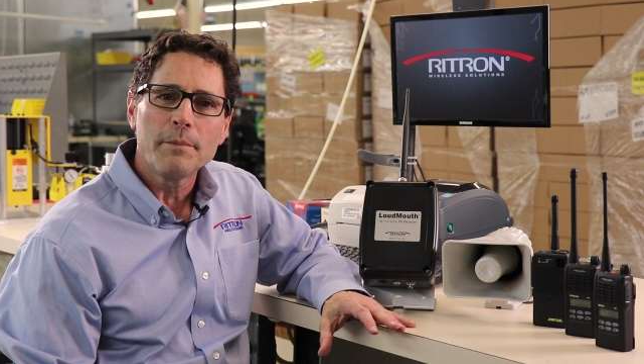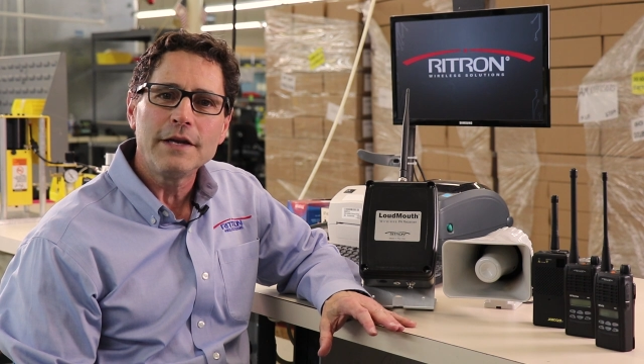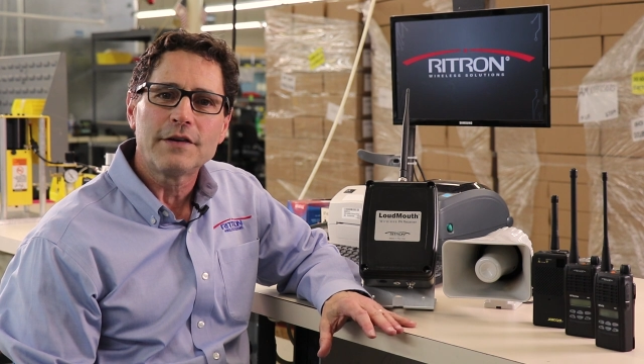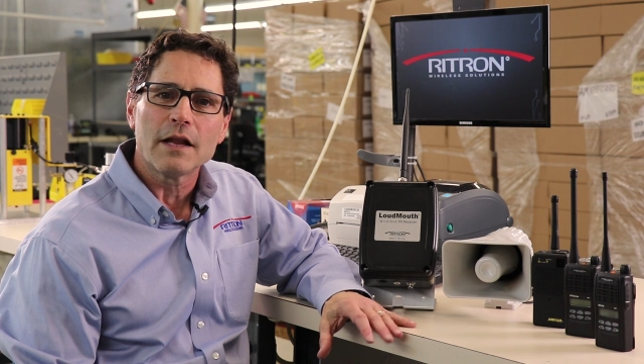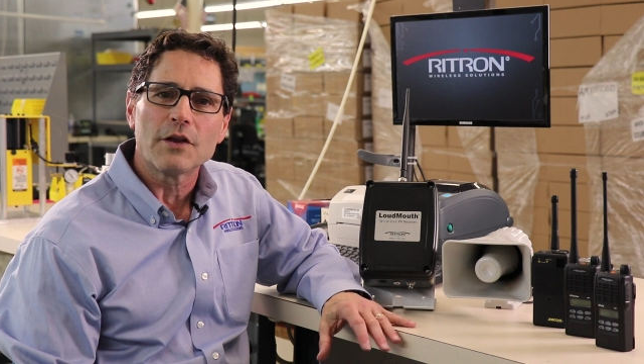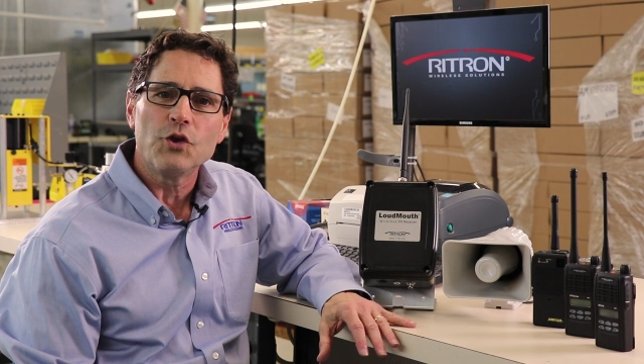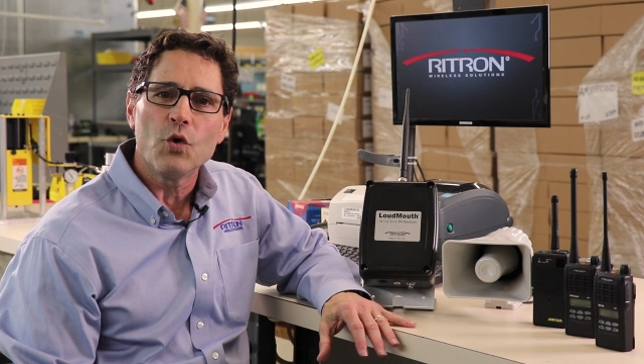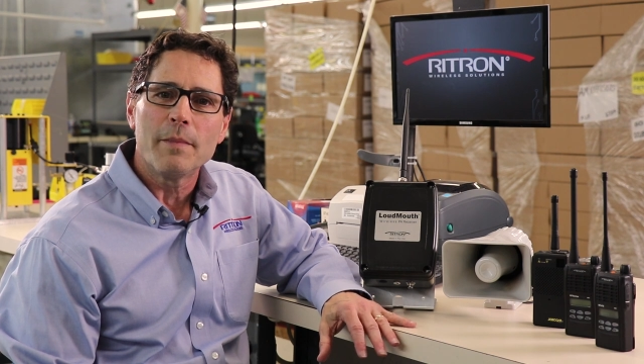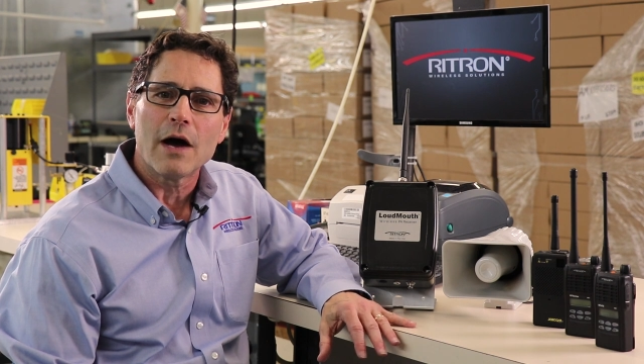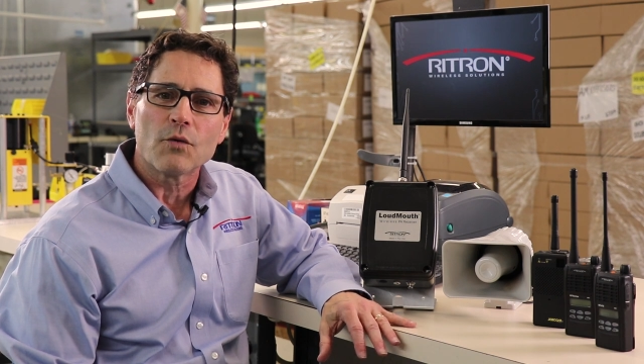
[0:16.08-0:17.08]
I'll be telling
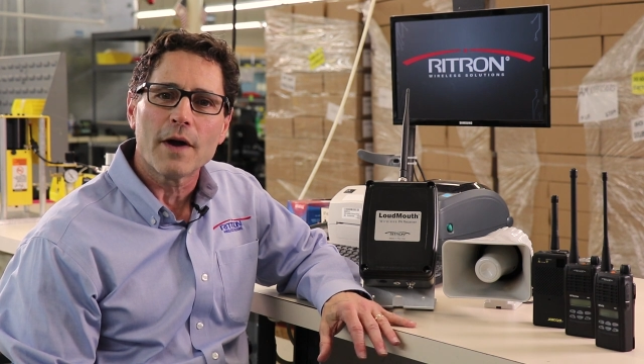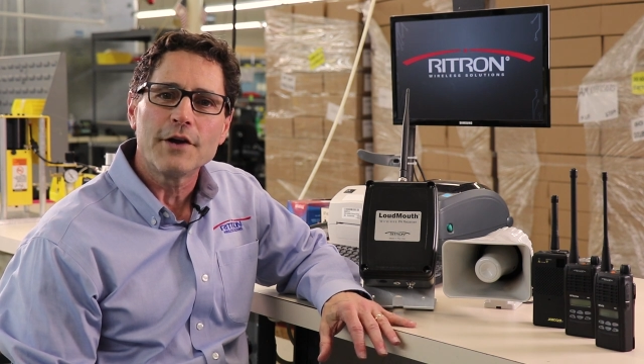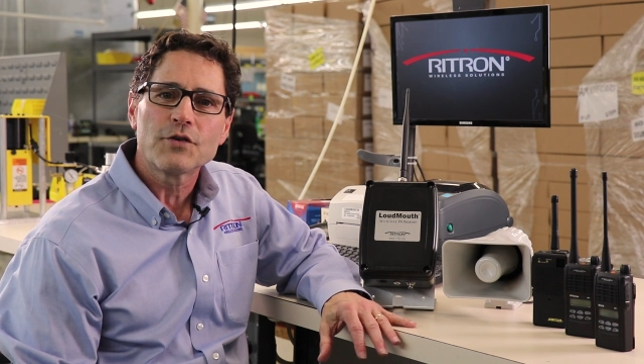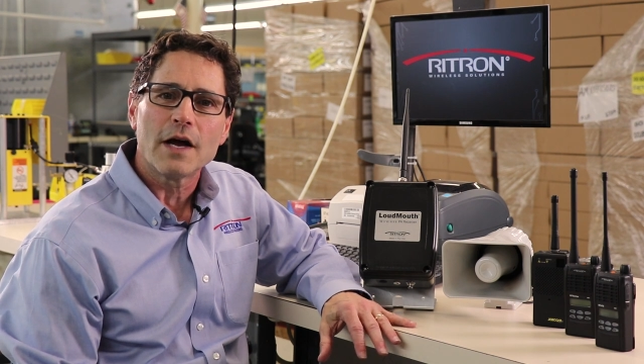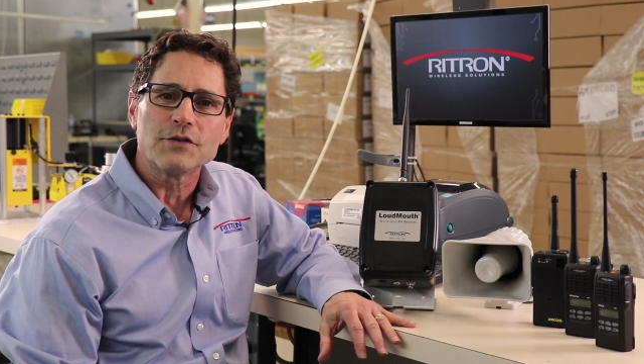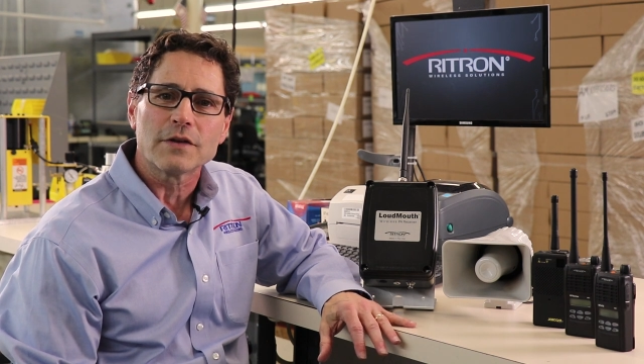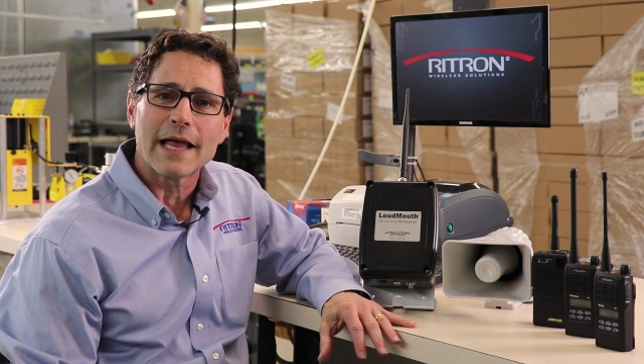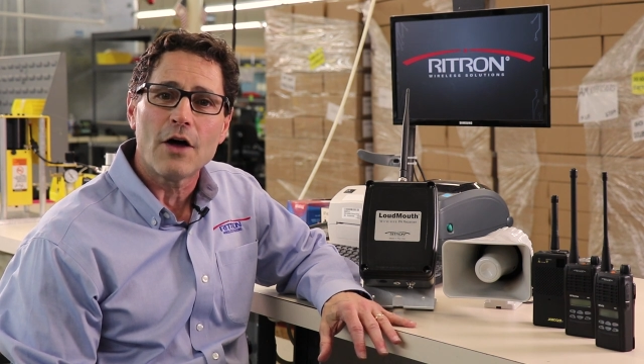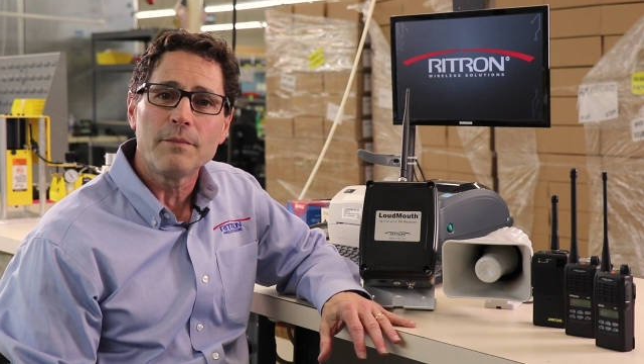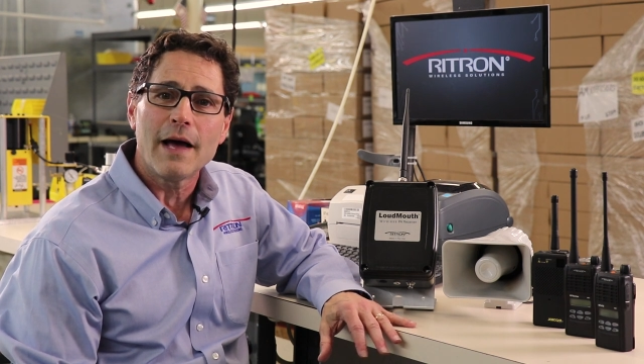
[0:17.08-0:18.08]
you about Ritron's
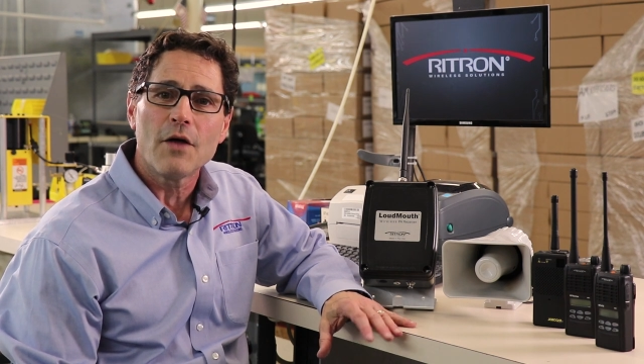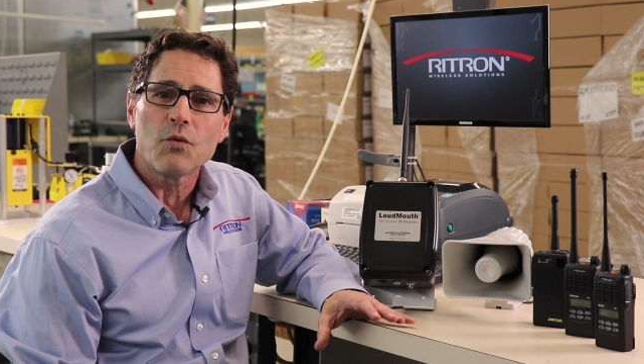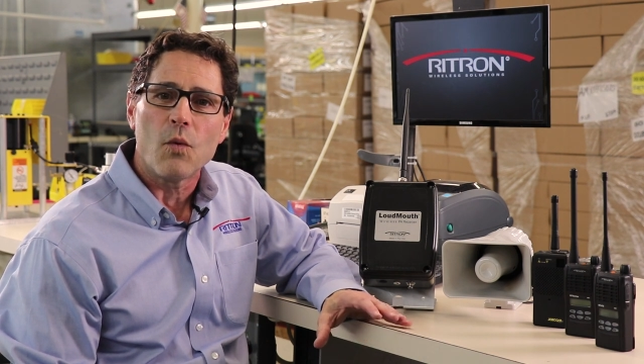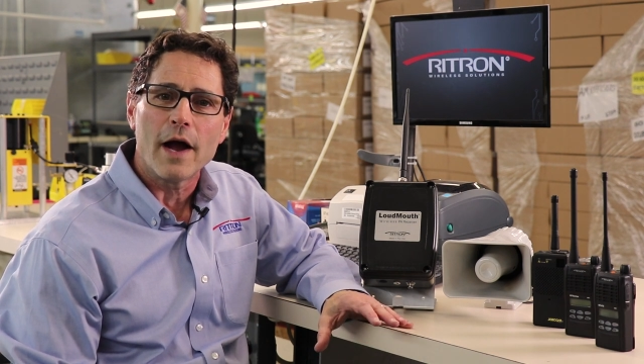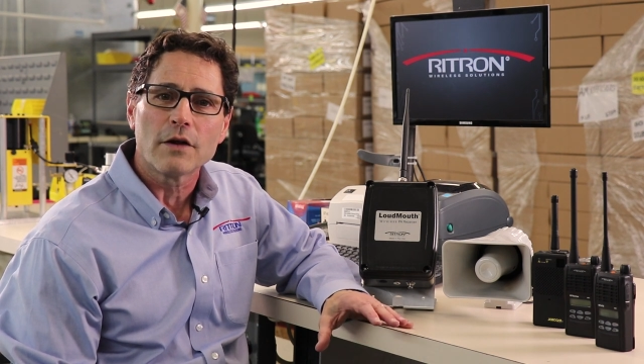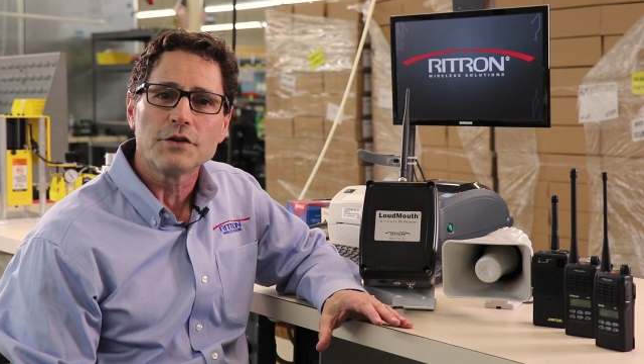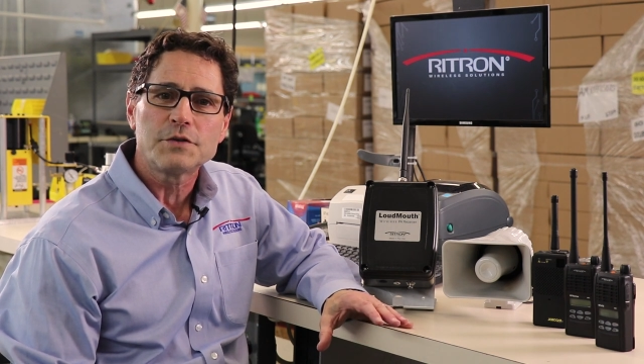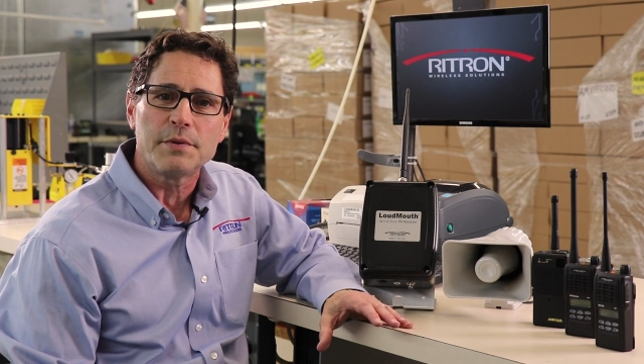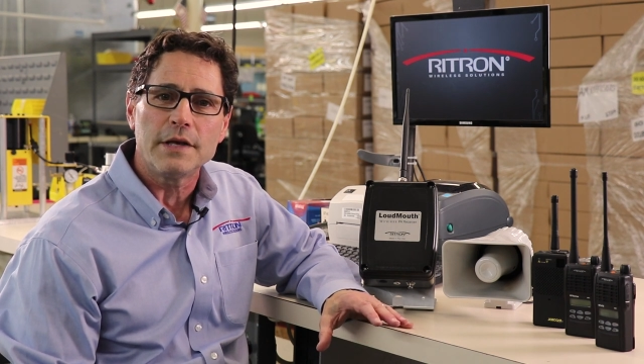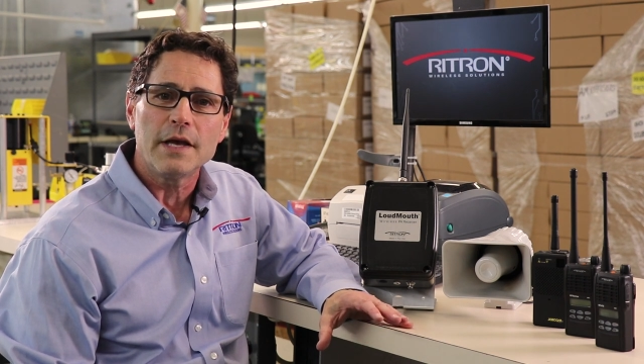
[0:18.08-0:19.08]
LoudMouth
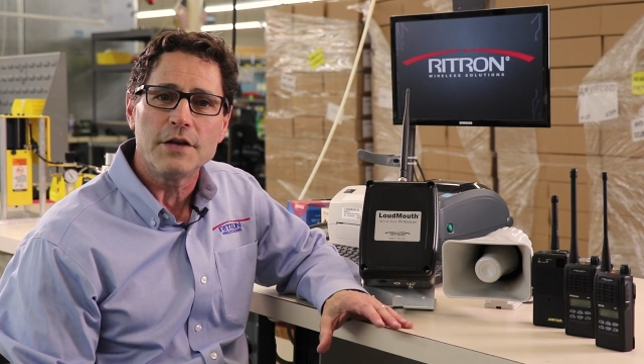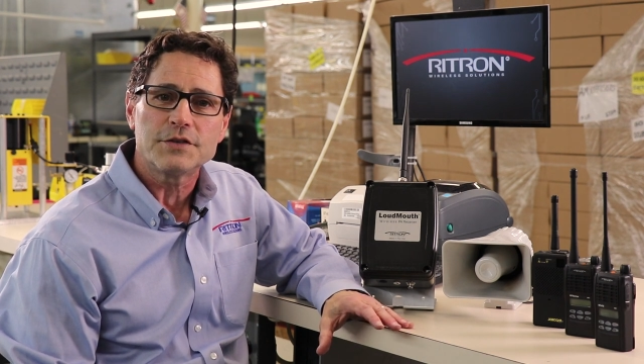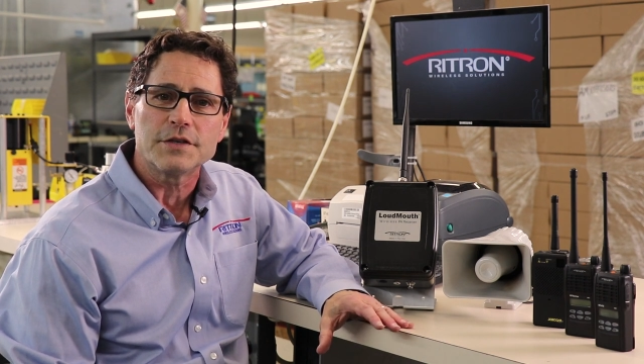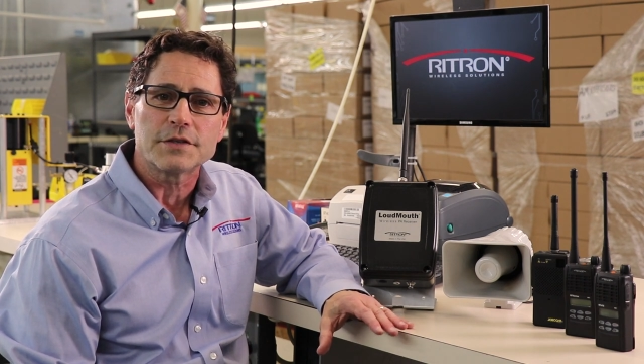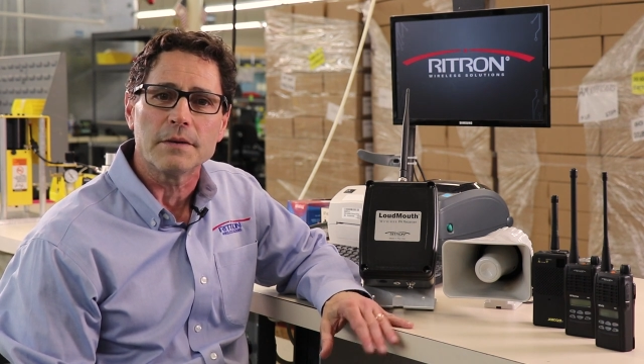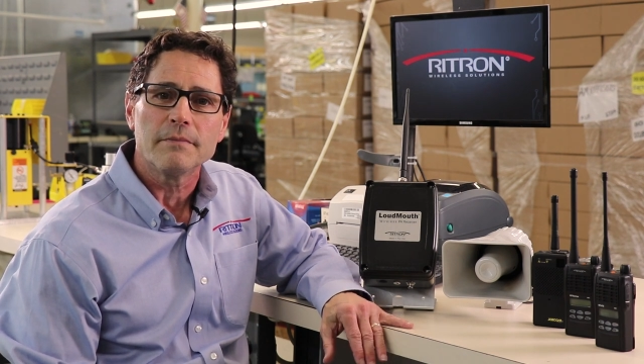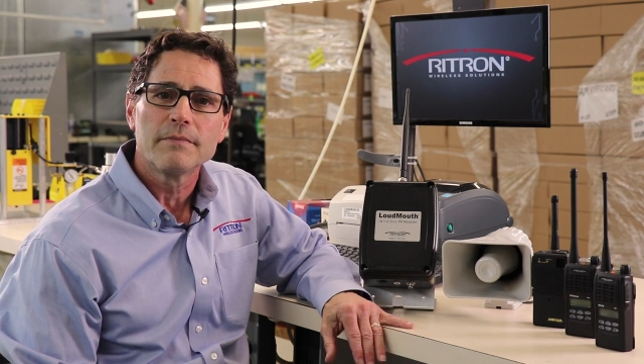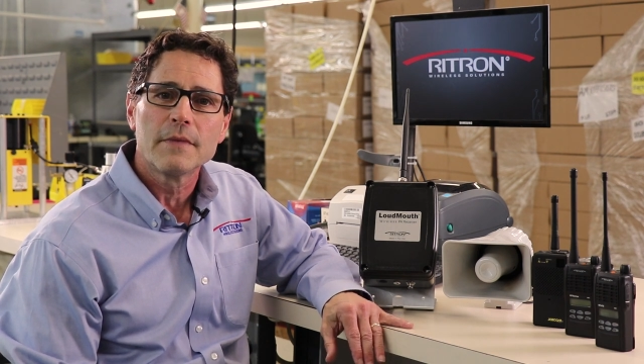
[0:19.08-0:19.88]
wireless PA system.